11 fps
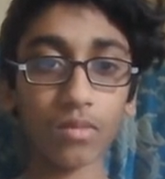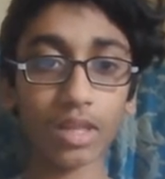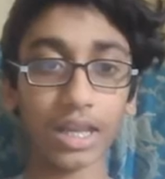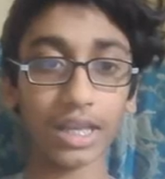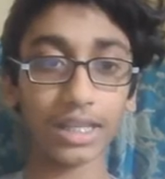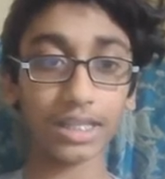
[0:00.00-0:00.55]

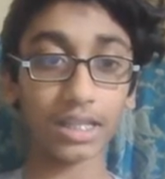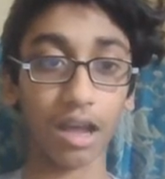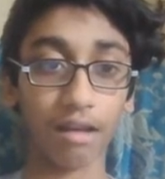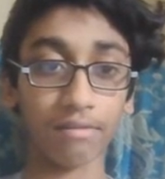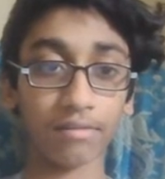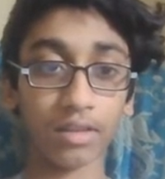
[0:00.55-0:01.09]
it is
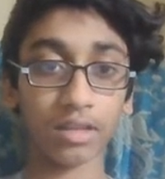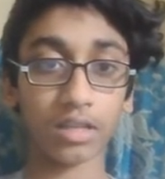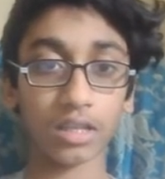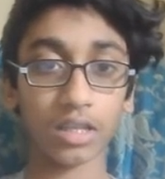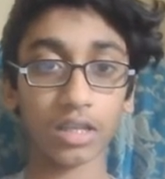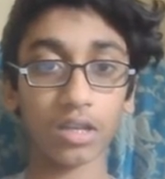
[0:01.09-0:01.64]
tough.
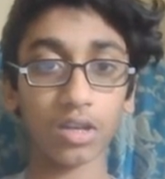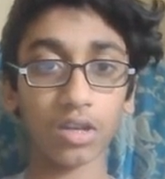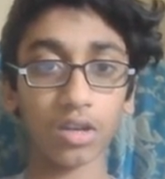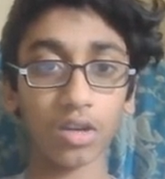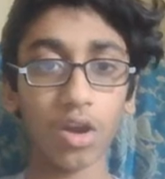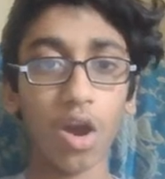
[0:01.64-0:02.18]

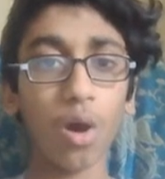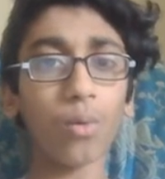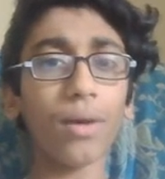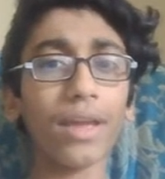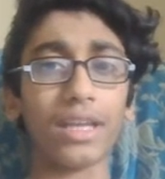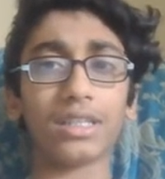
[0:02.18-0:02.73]

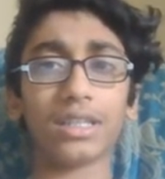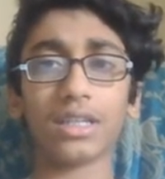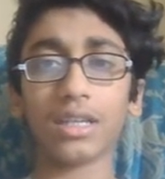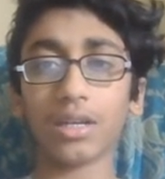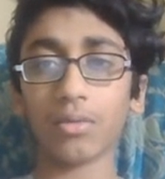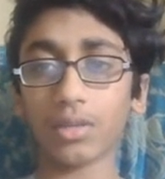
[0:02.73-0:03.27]
Oh, wait.
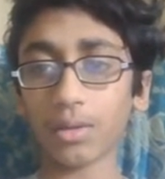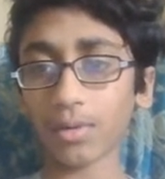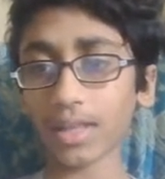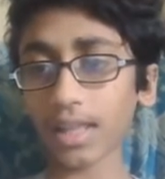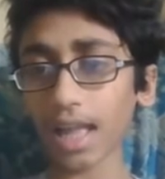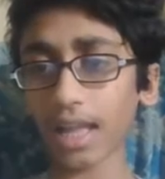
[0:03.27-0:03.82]

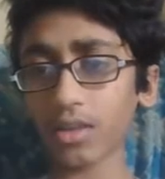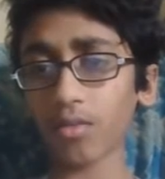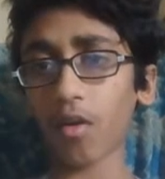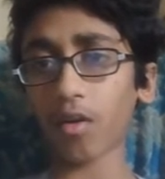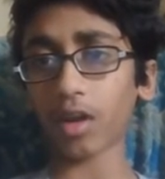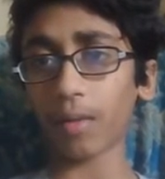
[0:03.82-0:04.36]
What did I do
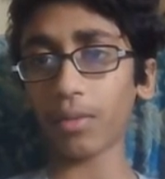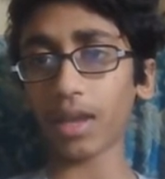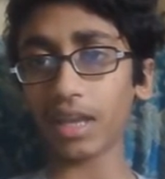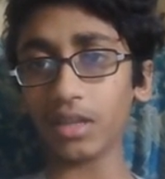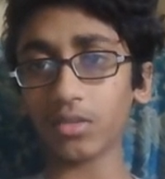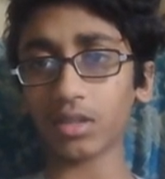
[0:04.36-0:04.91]
wrong?
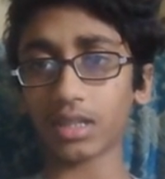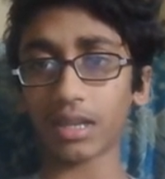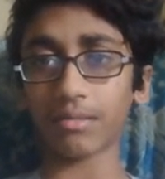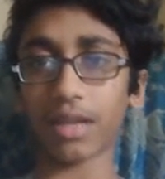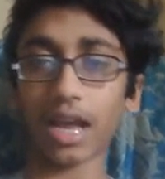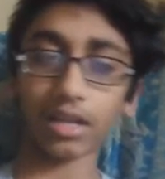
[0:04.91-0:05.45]
I used the
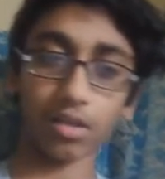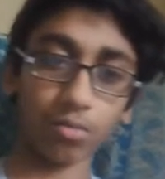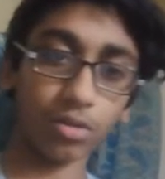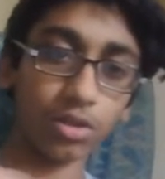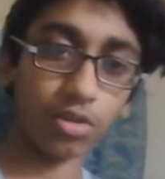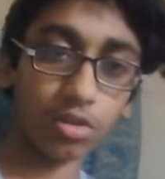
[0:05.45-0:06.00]
same diagonal.
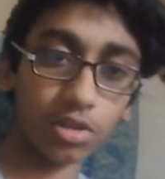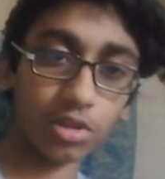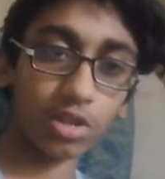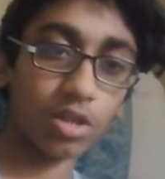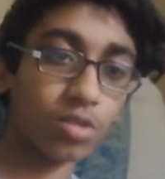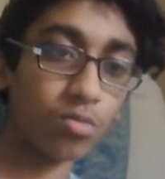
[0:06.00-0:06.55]
What? You can
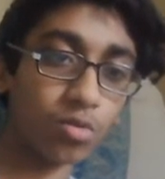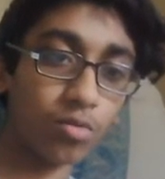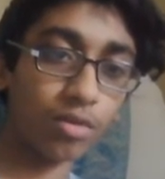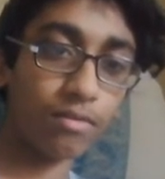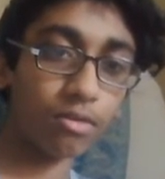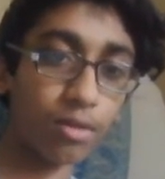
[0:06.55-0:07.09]
just, let's do it
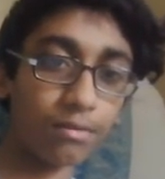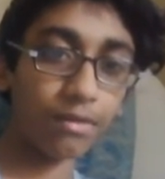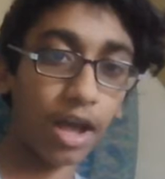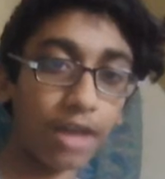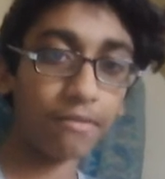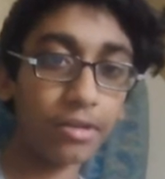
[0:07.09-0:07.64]
3, 4,
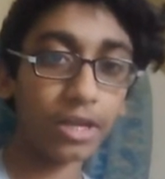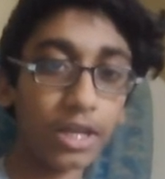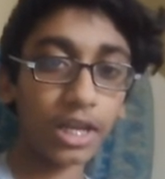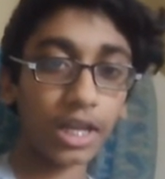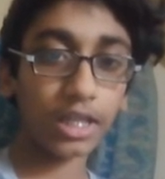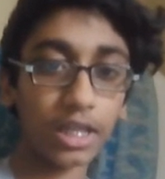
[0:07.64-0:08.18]
5.
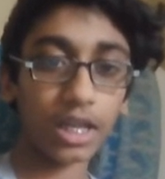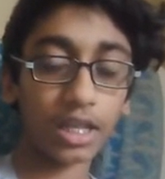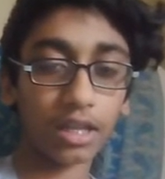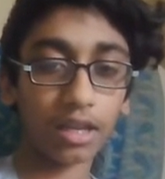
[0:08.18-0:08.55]
And then,